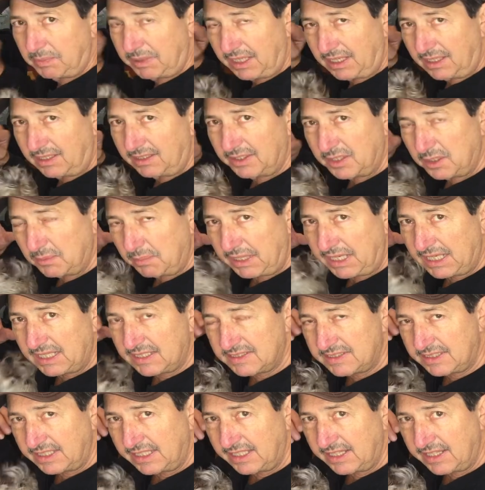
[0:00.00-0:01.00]
panel to the back
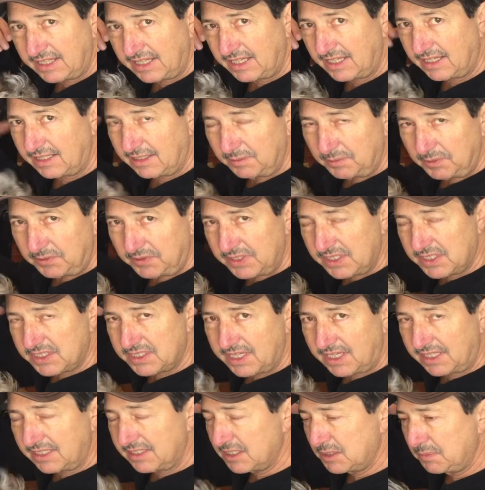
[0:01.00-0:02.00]
side of that. I'm going to
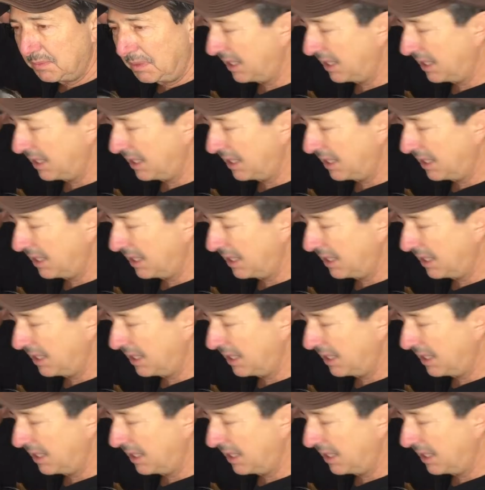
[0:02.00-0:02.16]
stand this